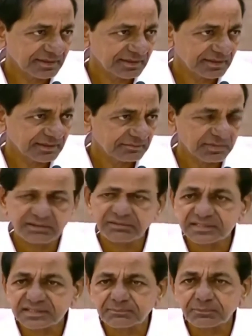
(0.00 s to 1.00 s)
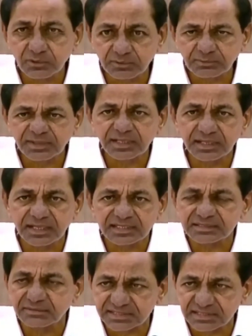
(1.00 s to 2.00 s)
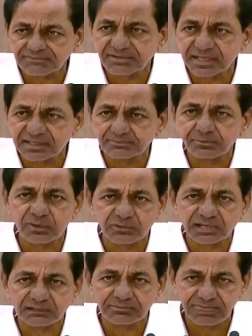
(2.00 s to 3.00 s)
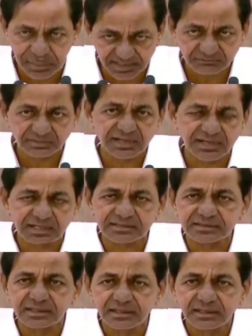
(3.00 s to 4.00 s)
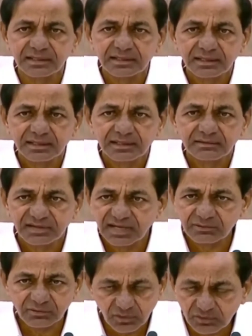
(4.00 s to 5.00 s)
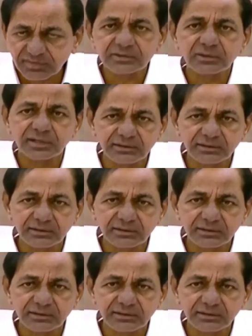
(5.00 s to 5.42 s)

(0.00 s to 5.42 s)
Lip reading: by which the poor BD industry will suffer and the poor BD workers will have no way to live.